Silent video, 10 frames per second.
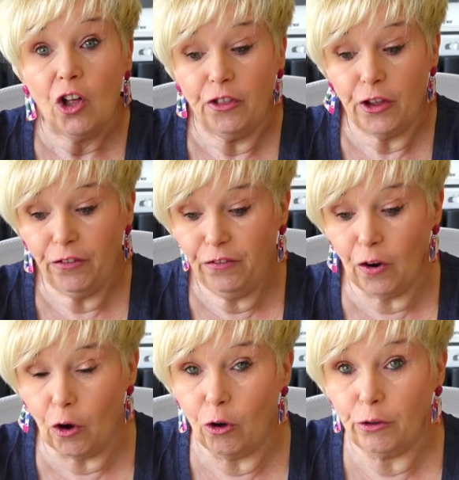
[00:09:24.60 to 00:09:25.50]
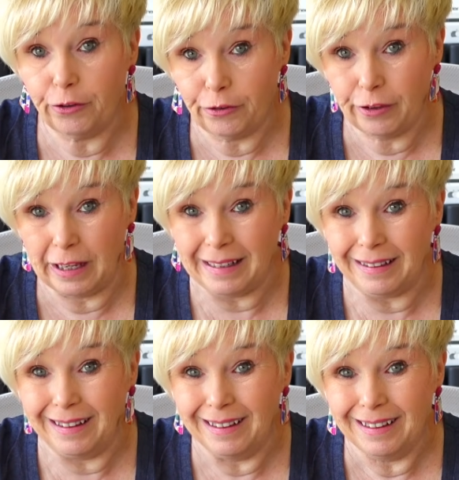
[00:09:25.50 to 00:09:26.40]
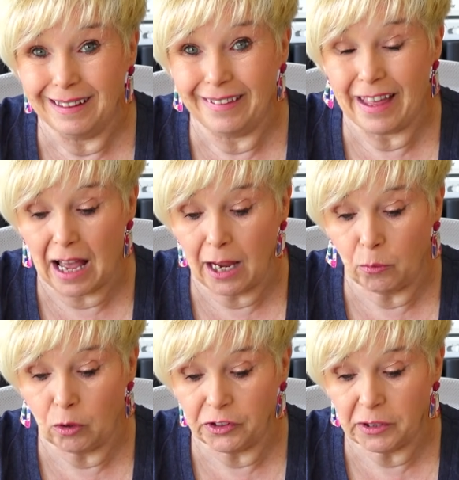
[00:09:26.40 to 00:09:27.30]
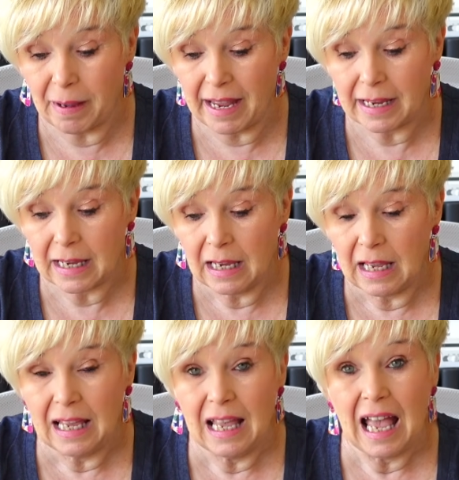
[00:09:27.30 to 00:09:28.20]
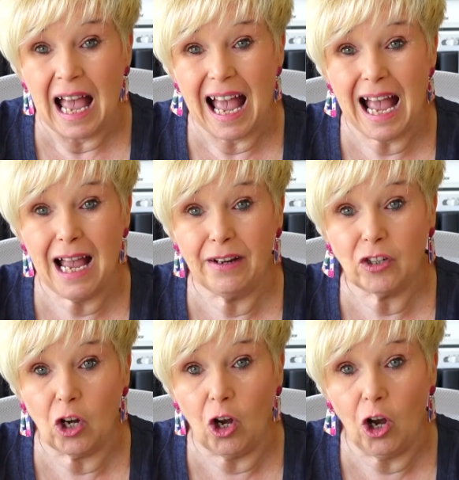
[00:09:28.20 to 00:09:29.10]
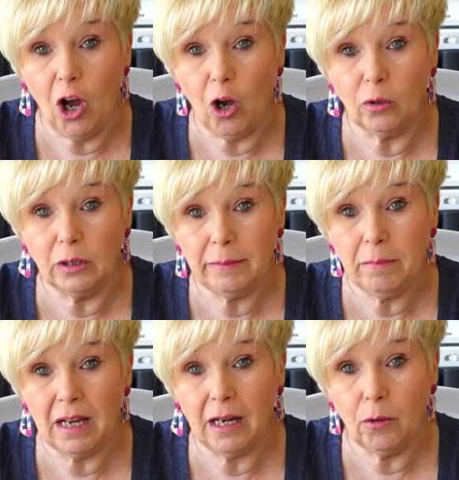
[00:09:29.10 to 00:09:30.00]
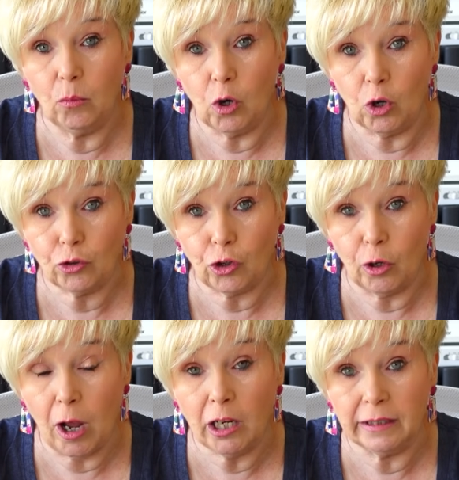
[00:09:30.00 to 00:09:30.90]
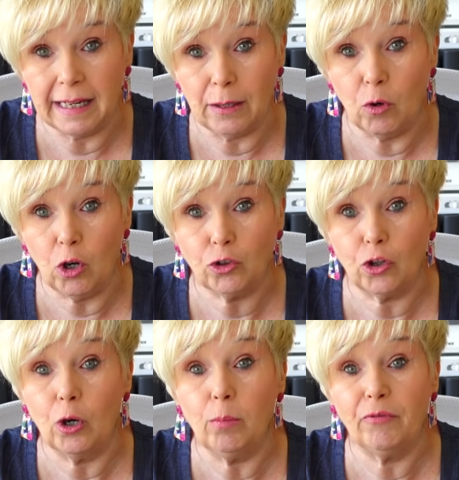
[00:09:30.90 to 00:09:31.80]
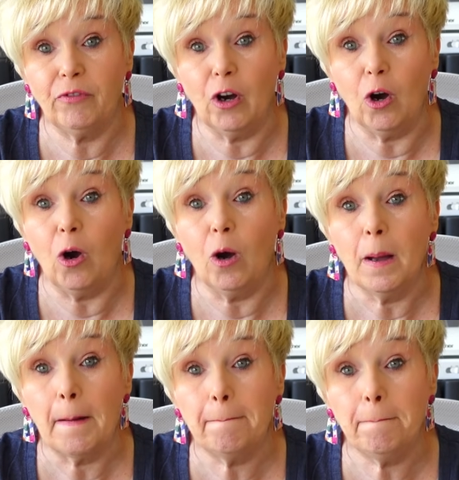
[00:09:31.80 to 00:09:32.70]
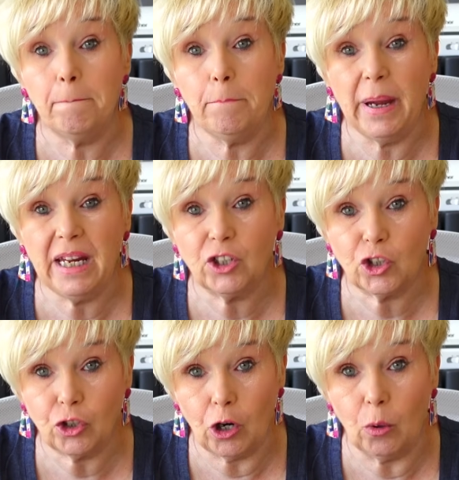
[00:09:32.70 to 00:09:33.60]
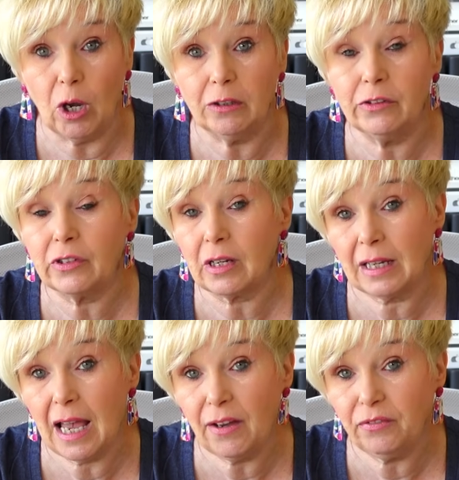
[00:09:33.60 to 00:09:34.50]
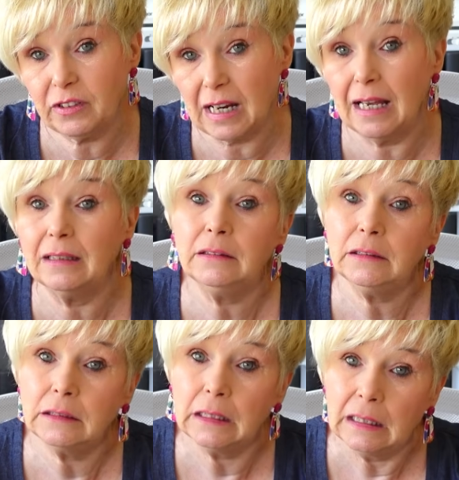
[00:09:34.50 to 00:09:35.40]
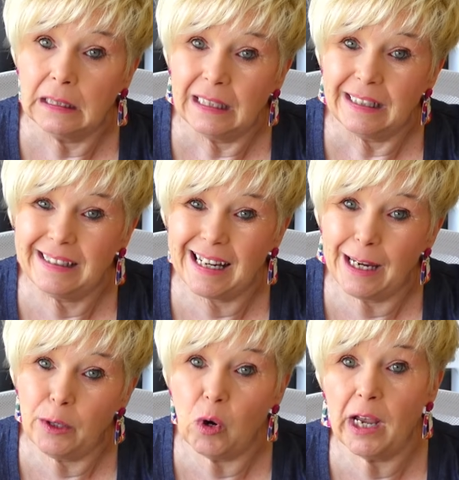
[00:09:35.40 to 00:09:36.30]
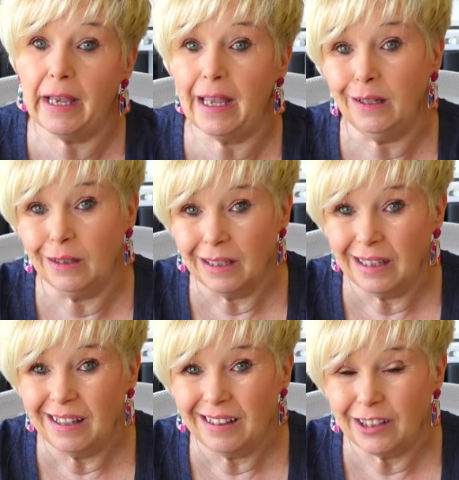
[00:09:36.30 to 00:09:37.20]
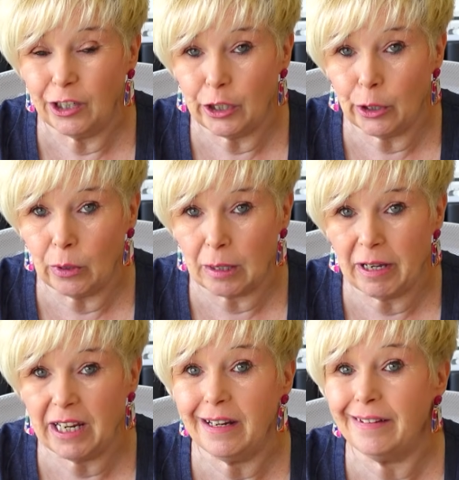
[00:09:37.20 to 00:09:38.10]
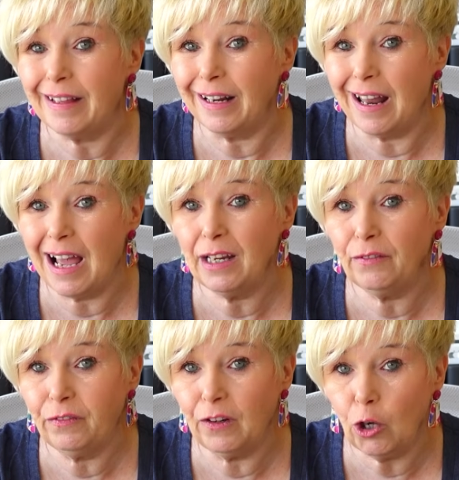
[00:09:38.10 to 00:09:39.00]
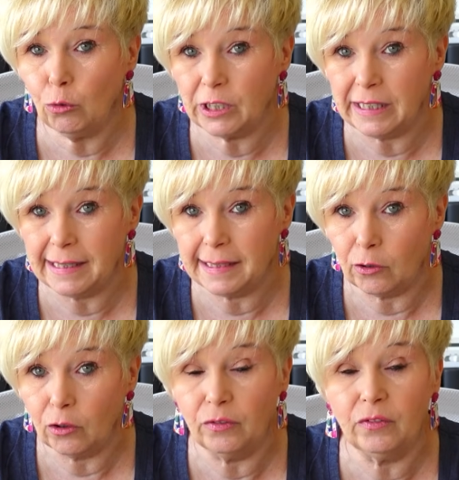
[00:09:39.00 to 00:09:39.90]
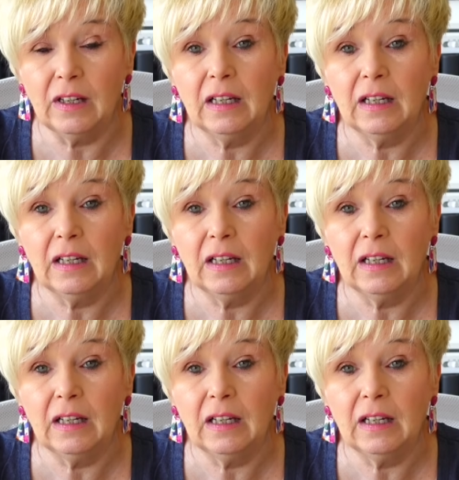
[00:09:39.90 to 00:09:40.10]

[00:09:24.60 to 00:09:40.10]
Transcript: The fourth thing that I want to make, I've got a hole in my wardrobe, holiday wardrobe, for beach throw-ons, kaftan, day wear, you know what I mean, the light floaty stuff